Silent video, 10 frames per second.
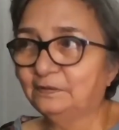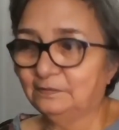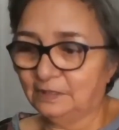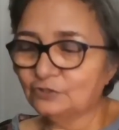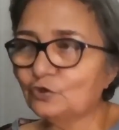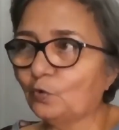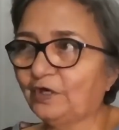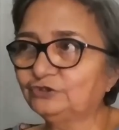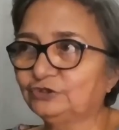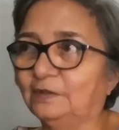that is
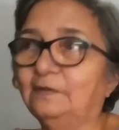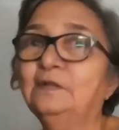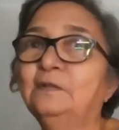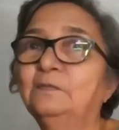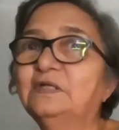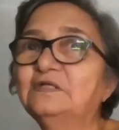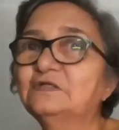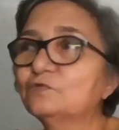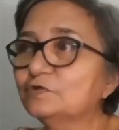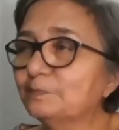location, but it
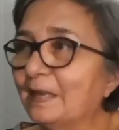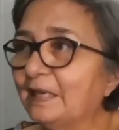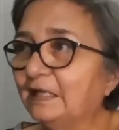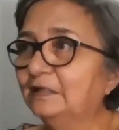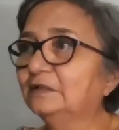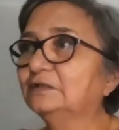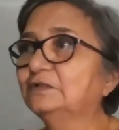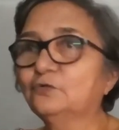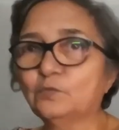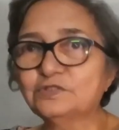was malignant,
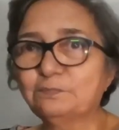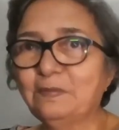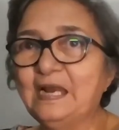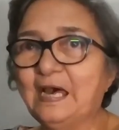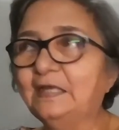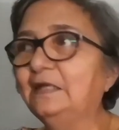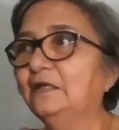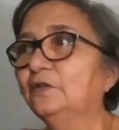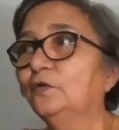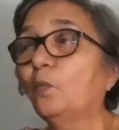it was benign,
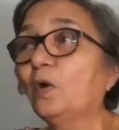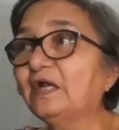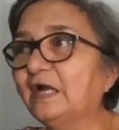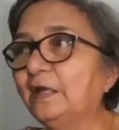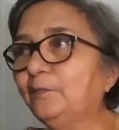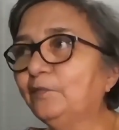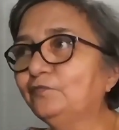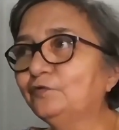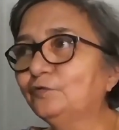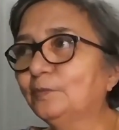what type of
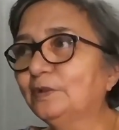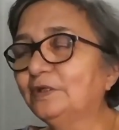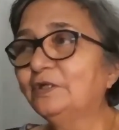tumor,